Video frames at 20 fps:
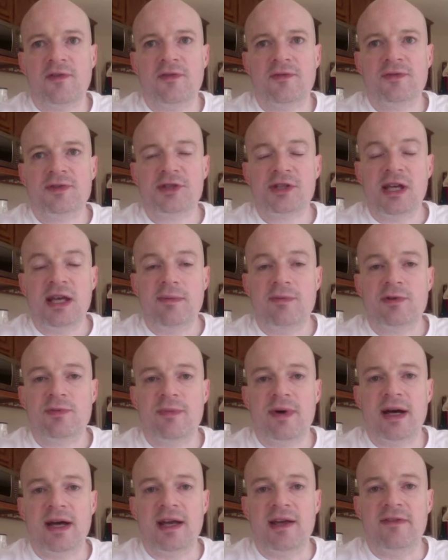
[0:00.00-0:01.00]
shaped
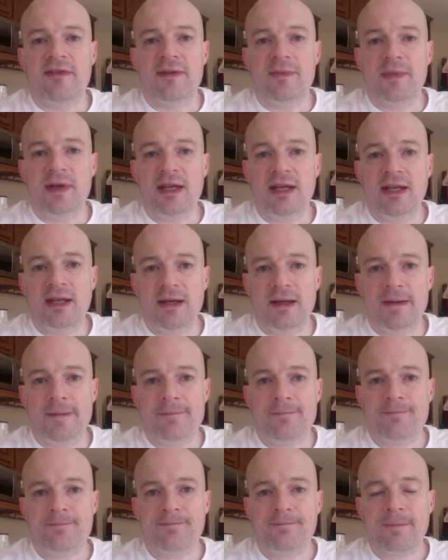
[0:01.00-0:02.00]
by the media.
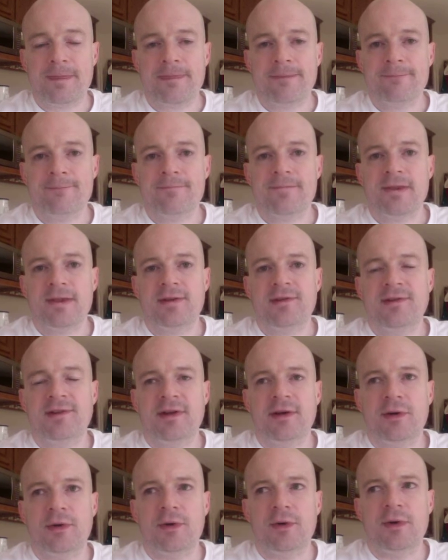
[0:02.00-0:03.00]

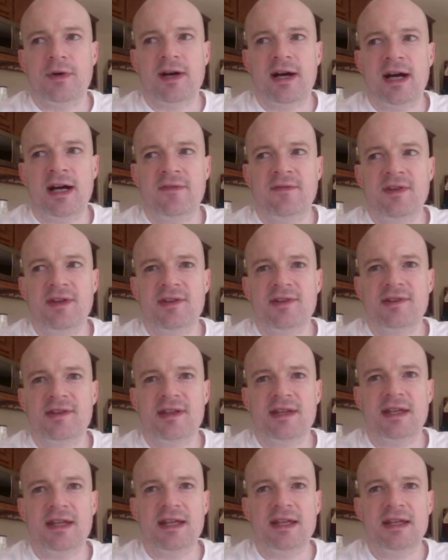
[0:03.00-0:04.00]
So
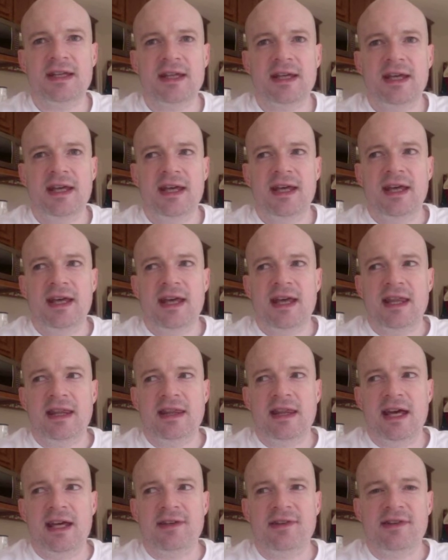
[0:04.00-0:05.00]
obviously,
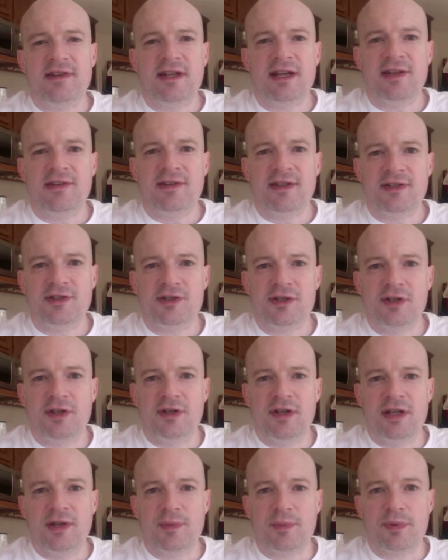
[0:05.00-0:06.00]
that's not such a
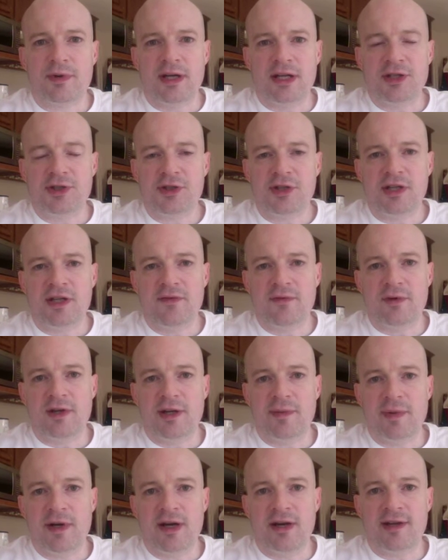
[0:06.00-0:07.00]
good impression of what
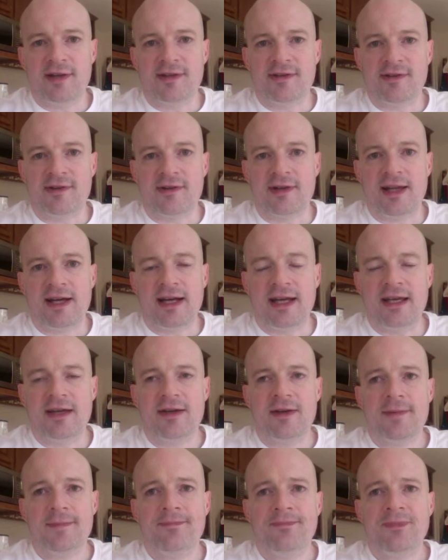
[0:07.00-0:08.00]
Americans are
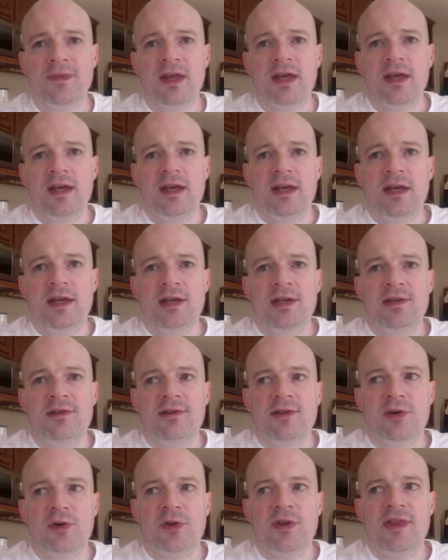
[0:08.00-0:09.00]
like. And
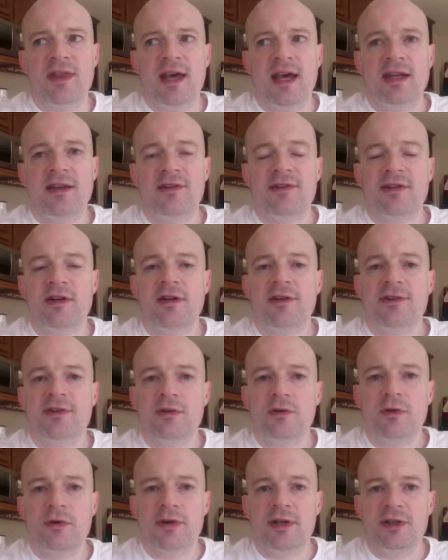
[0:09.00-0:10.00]
so that is also
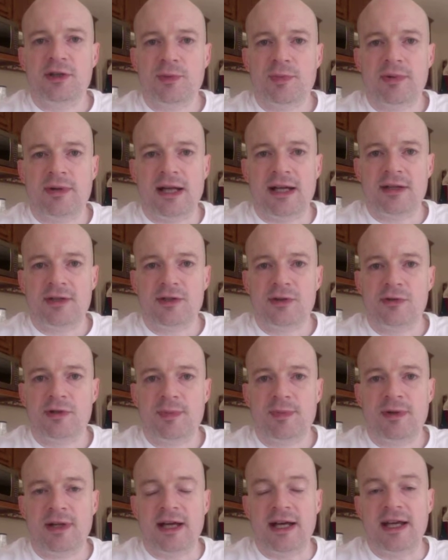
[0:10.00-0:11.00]
going to
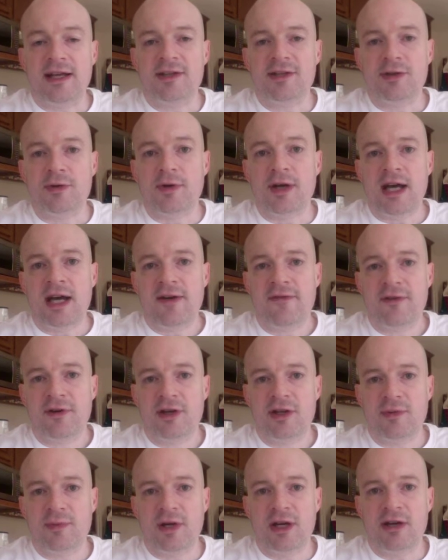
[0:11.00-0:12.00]
apply to
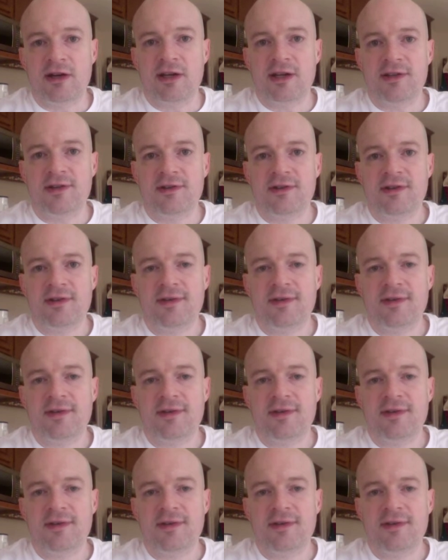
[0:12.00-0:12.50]
African Americans.